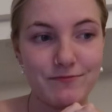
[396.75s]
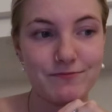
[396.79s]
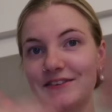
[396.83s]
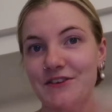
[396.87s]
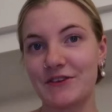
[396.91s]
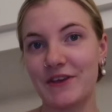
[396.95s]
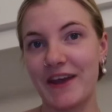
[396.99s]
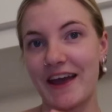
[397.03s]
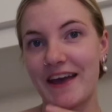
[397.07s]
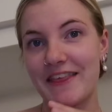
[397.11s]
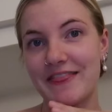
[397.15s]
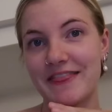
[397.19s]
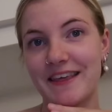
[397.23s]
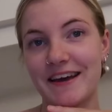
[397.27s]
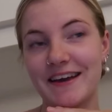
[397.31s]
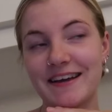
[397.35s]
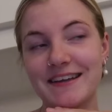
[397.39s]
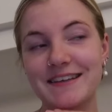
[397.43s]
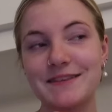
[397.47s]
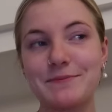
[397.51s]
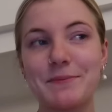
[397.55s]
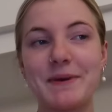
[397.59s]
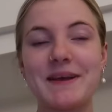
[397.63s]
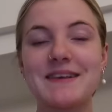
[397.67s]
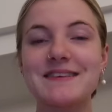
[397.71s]
So yeah, that
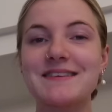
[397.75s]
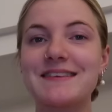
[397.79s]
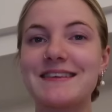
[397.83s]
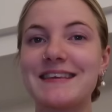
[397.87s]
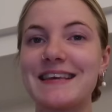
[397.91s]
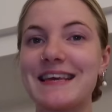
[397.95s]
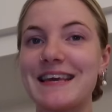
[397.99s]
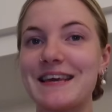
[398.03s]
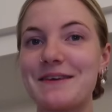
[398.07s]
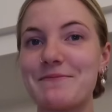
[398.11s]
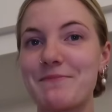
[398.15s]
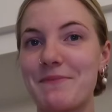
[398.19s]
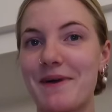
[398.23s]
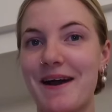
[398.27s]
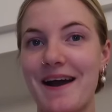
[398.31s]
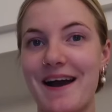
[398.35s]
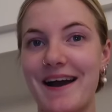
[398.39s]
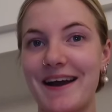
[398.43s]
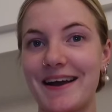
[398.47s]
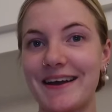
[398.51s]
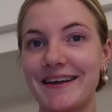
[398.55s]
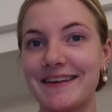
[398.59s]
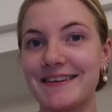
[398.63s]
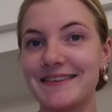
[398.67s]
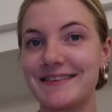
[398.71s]
is basically
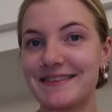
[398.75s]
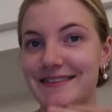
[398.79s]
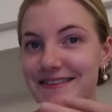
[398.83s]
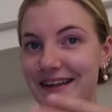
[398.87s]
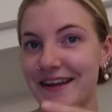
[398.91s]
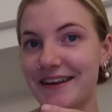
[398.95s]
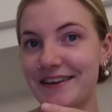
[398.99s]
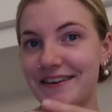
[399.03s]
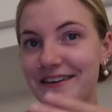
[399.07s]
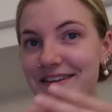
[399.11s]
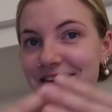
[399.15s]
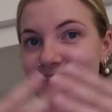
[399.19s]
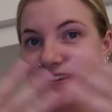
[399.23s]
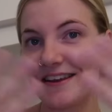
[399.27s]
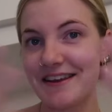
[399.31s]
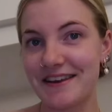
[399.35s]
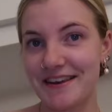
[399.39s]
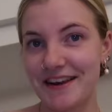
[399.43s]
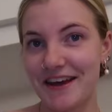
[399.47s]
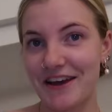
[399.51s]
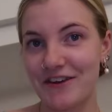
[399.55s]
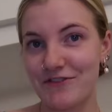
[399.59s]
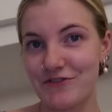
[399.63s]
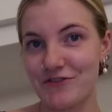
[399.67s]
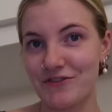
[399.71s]
my standard
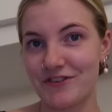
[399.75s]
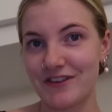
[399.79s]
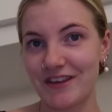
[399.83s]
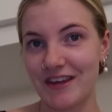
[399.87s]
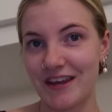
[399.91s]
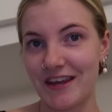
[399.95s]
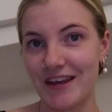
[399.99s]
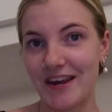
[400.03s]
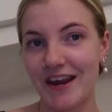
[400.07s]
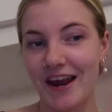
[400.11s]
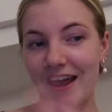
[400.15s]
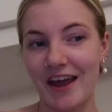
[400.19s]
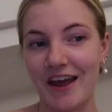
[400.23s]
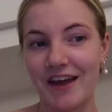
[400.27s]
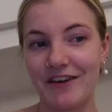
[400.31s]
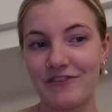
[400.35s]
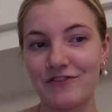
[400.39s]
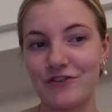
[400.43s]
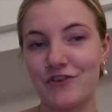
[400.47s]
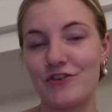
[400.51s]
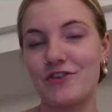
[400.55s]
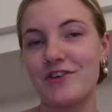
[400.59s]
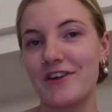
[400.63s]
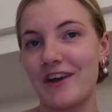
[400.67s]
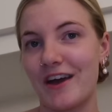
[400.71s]
night routine. I have
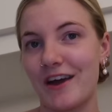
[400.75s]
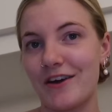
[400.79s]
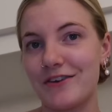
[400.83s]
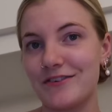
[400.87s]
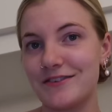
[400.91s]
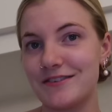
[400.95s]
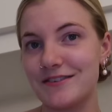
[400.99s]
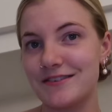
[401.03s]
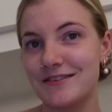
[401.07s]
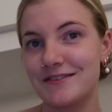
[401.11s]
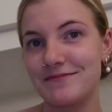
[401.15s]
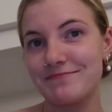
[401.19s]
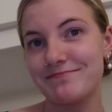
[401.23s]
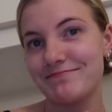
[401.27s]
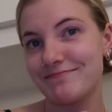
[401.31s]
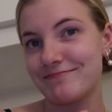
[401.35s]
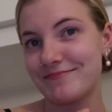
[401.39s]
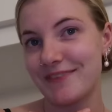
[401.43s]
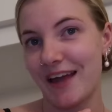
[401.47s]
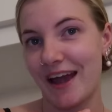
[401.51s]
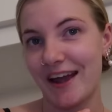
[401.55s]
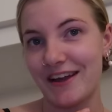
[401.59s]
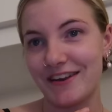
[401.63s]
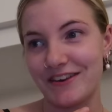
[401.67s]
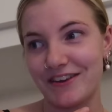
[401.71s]
nothing else
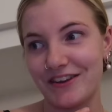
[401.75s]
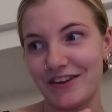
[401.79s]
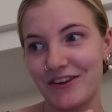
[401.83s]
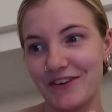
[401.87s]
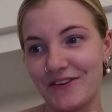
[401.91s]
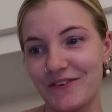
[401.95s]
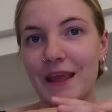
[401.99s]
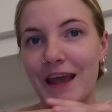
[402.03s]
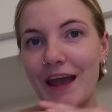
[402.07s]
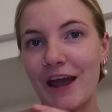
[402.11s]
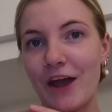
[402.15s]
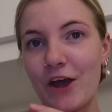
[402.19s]
that I do.